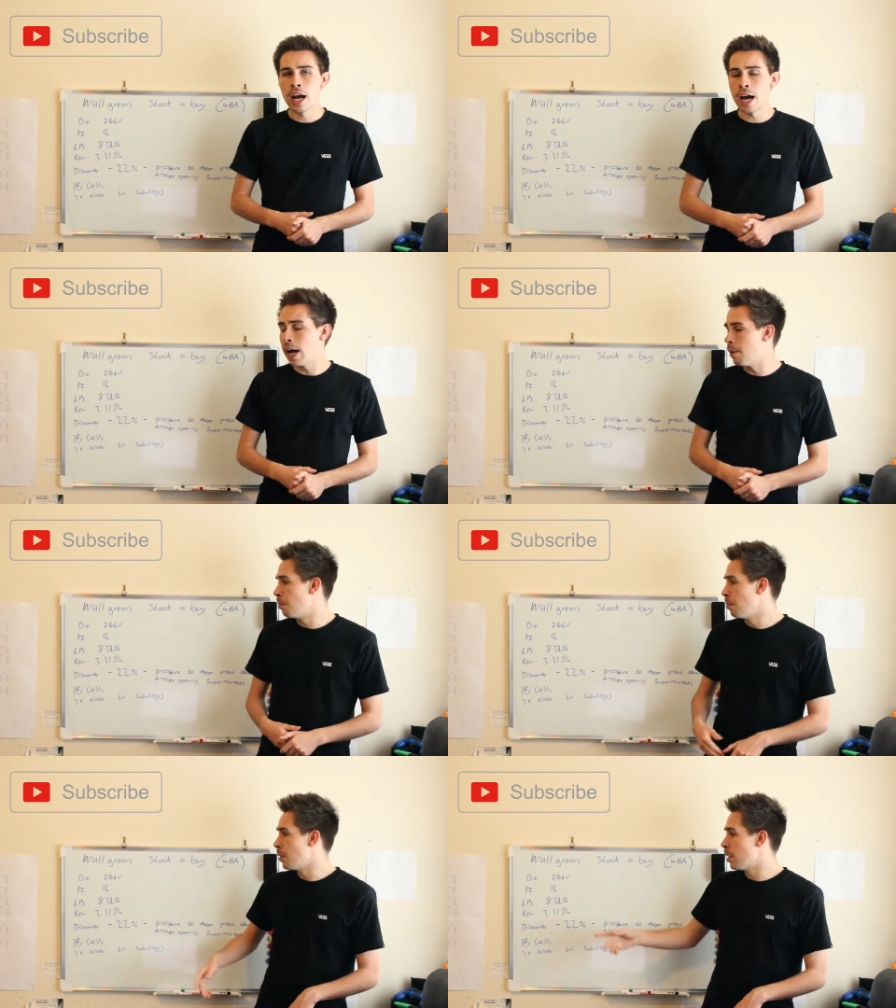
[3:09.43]
Um,
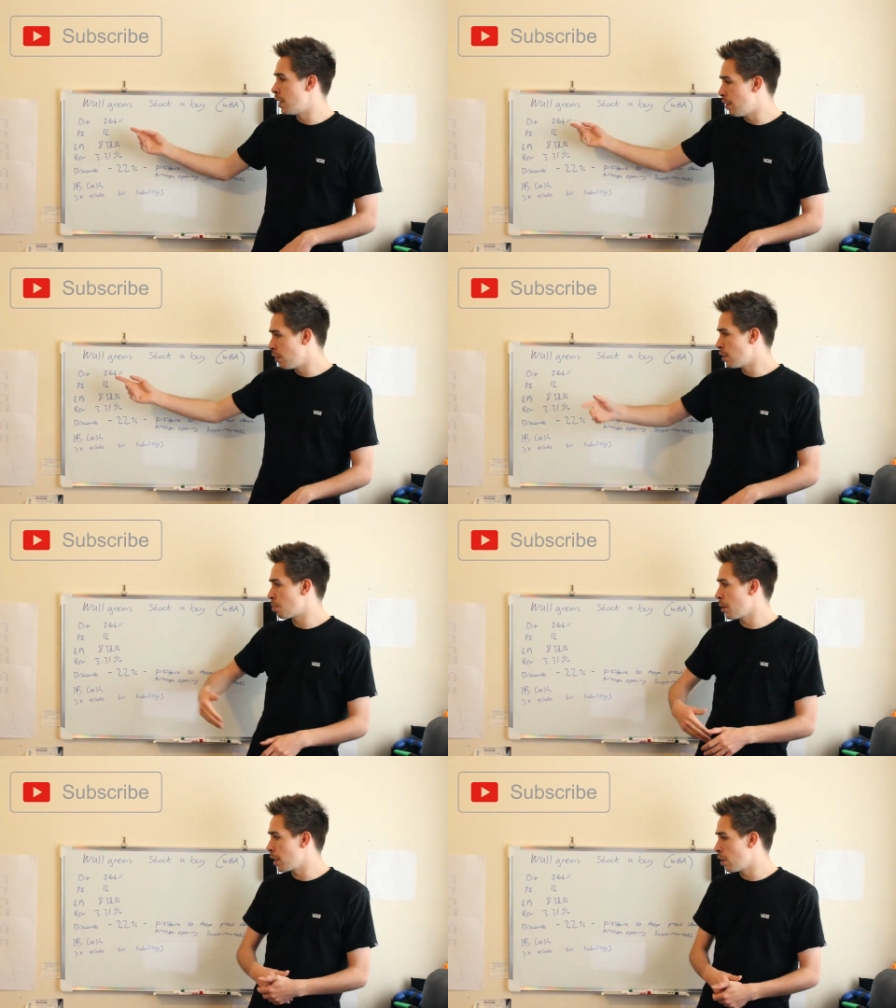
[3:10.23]
the dividend's
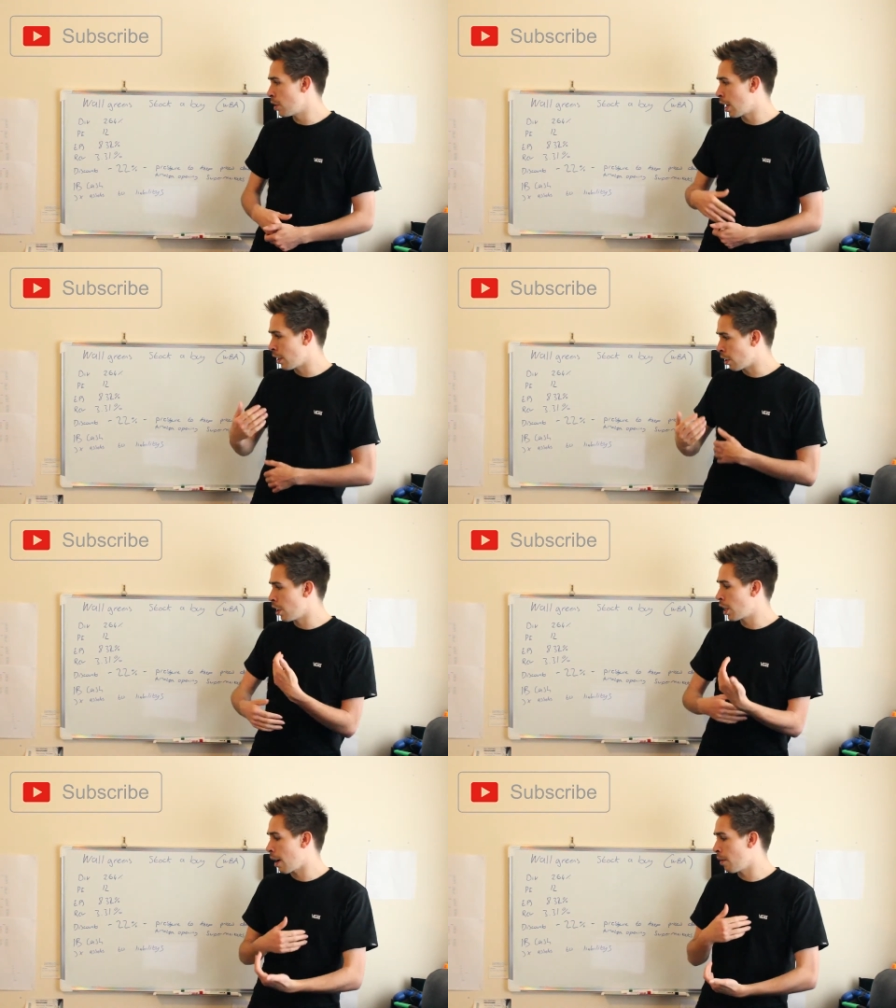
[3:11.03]
pretty good, and they're going
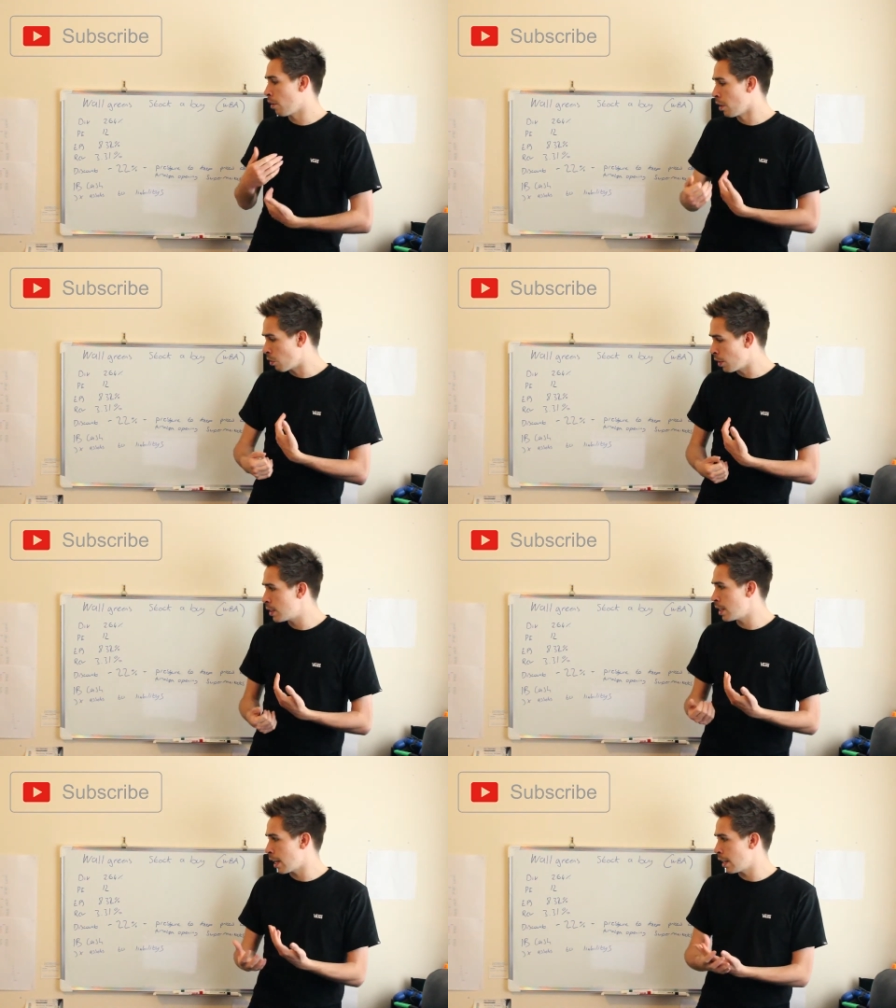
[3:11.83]
to carry on
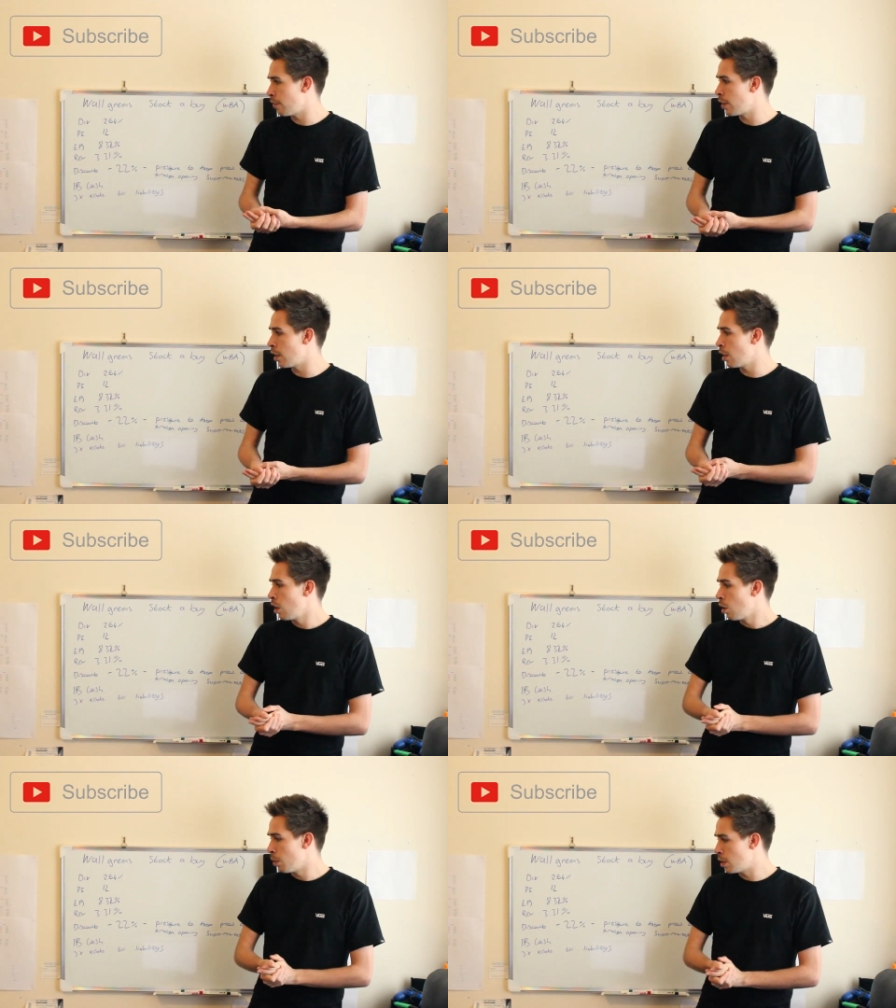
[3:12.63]
increasing that dividend,
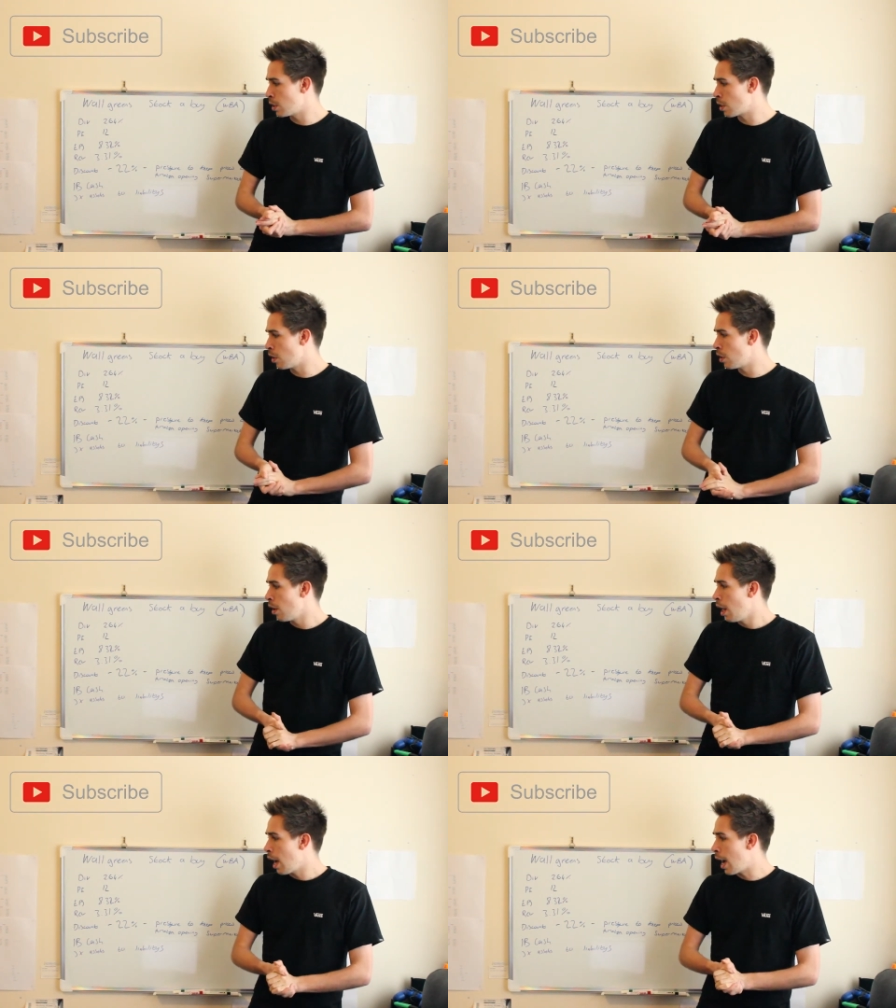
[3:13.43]
which is good.
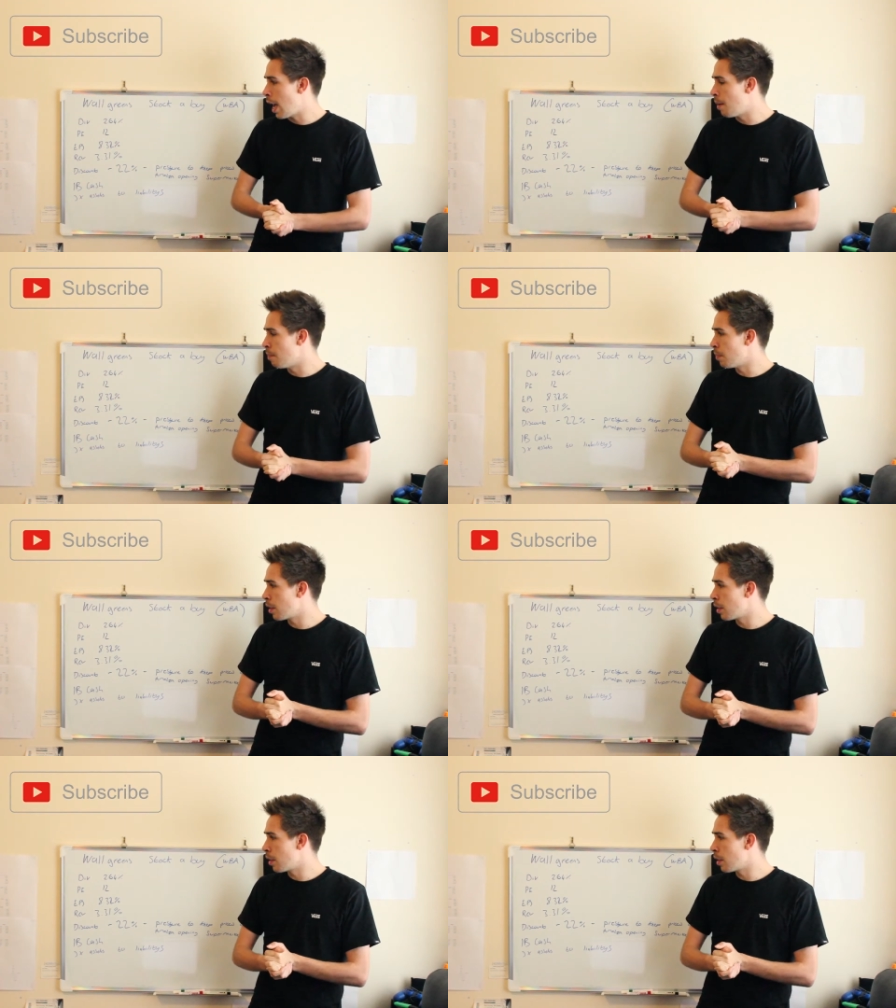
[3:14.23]
Um,